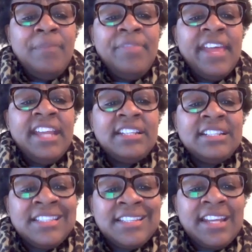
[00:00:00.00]
that in the
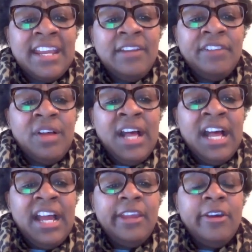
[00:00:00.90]
state of
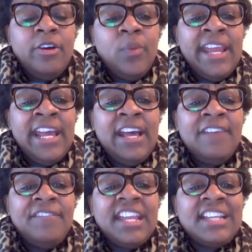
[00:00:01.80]
Ohio, we have
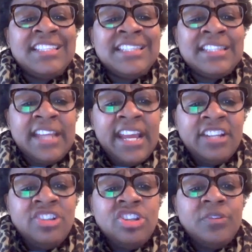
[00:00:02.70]
a
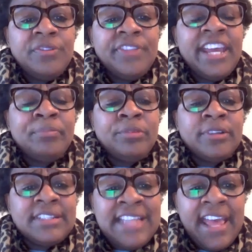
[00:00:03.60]
statute that
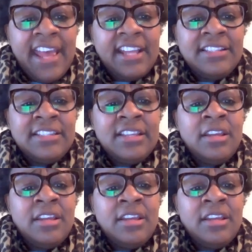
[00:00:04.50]
protects